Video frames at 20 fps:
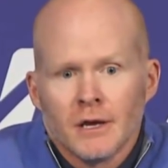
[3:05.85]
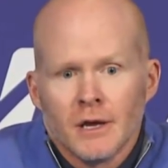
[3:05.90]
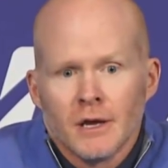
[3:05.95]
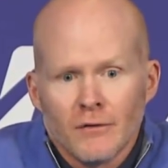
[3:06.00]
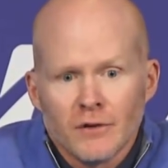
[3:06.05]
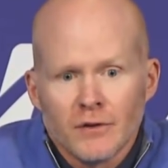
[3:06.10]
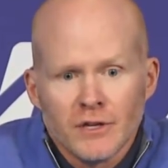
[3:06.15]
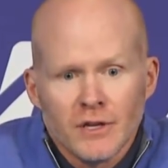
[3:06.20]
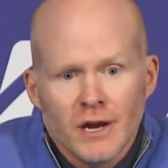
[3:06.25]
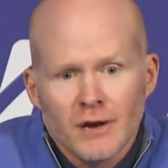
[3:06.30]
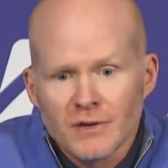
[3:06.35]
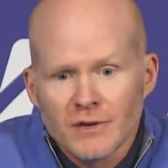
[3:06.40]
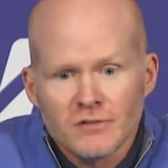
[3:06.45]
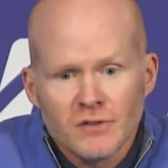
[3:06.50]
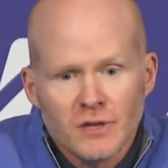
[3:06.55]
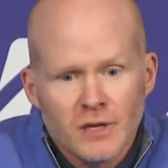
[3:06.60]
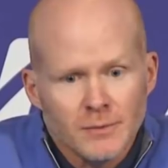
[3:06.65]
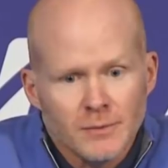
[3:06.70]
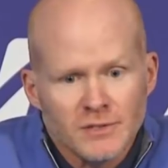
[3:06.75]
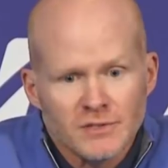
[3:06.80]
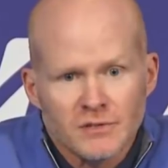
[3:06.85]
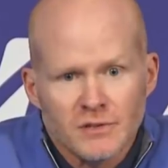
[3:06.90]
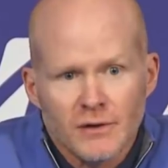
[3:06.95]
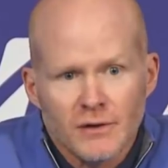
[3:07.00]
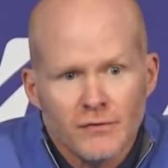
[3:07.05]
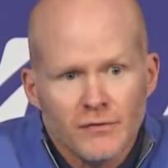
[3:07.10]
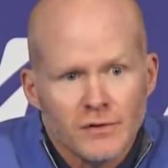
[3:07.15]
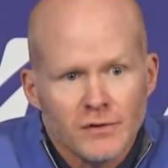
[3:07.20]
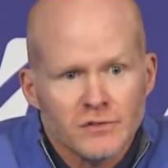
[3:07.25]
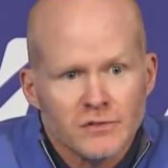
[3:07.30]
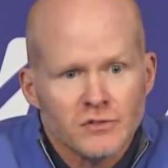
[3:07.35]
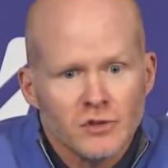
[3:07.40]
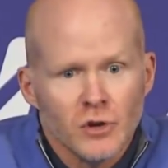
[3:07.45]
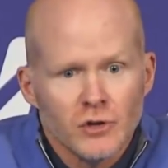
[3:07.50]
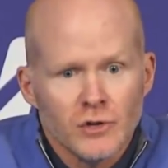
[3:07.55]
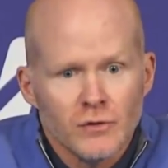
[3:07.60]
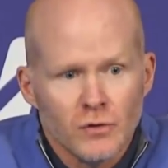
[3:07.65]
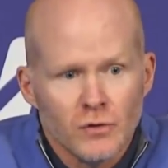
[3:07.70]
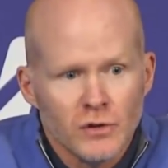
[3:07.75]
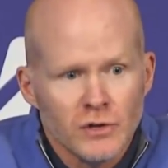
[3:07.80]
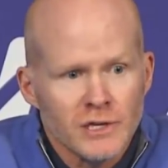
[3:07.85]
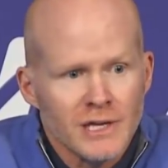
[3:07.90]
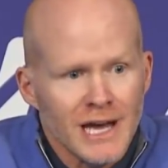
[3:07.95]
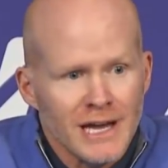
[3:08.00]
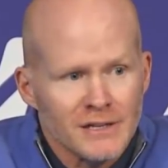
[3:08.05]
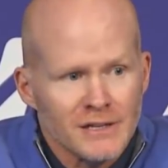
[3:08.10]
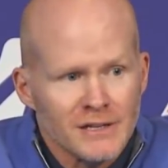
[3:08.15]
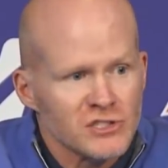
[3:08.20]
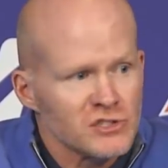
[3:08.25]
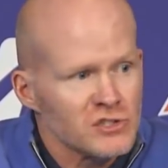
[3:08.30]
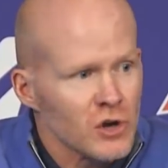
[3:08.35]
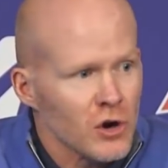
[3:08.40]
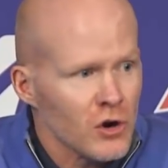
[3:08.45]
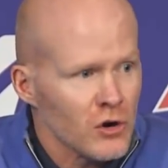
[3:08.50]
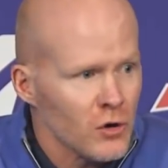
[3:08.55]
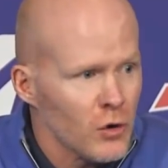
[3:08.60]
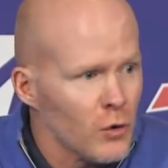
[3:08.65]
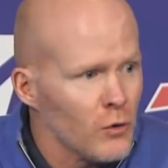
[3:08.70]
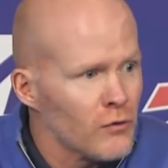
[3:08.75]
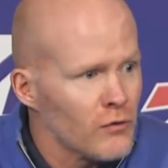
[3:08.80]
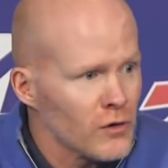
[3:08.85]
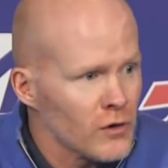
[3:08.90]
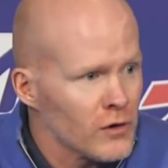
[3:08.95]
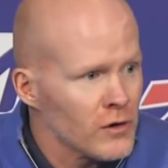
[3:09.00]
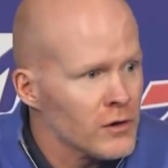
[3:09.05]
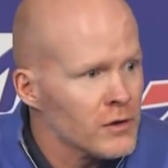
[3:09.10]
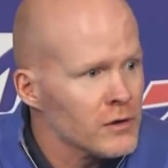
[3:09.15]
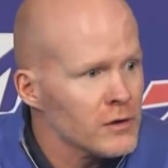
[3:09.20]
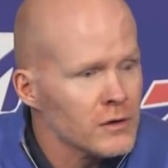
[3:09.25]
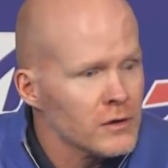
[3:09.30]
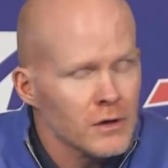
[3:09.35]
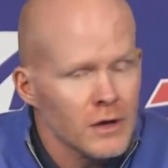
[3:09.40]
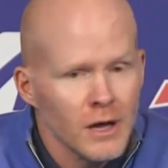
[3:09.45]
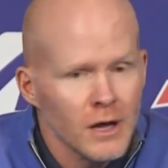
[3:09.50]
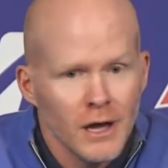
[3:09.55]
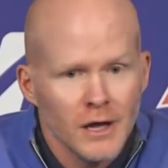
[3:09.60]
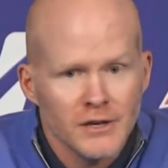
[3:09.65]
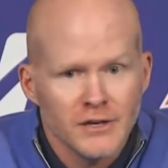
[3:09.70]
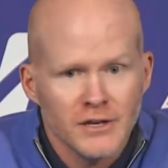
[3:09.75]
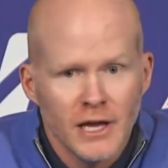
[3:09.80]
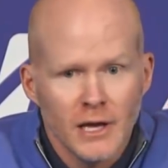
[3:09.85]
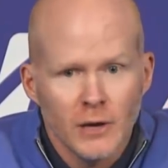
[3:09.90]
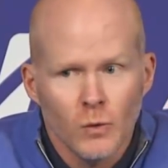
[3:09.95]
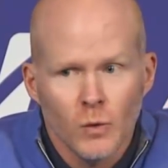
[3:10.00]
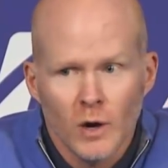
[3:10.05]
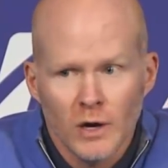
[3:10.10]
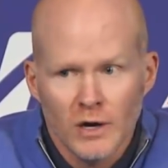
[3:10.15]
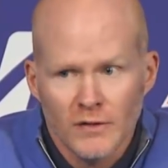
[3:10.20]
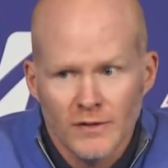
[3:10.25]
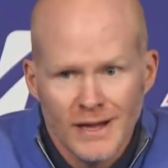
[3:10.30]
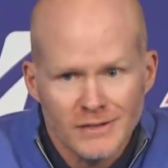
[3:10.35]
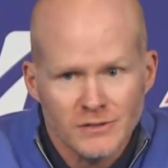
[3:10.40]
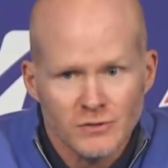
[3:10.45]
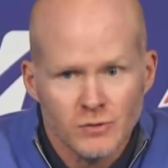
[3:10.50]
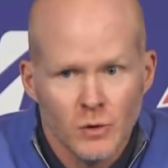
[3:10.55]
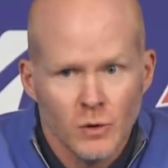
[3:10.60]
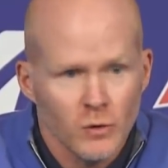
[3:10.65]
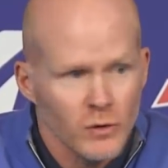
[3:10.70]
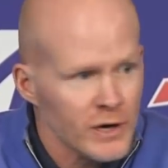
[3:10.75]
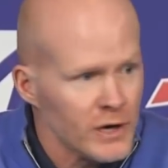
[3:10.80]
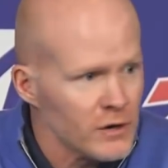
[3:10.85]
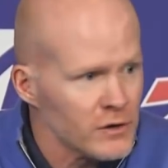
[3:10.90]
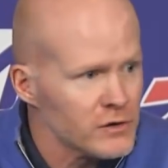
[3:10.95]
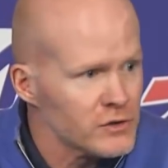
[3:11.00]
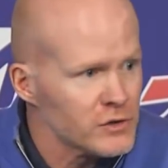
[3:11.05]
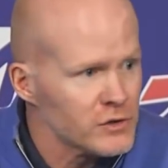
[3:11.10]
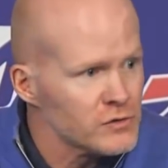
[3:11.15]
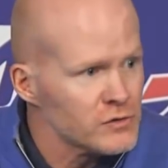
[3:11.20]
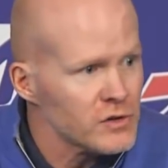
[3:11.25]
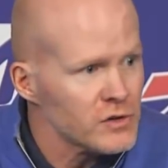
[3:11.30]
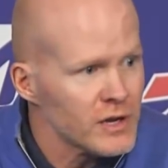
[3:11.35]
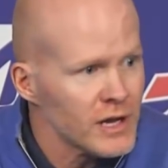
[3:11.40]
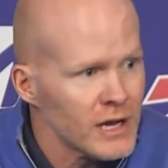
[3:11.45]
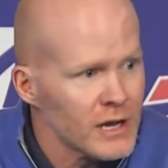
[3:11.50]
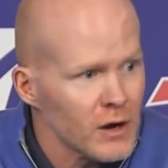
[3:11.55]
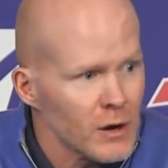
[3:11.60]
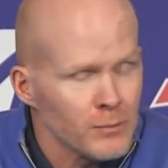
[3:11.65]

every team is different. So you really got to start over day one, and that's what we're here to do today.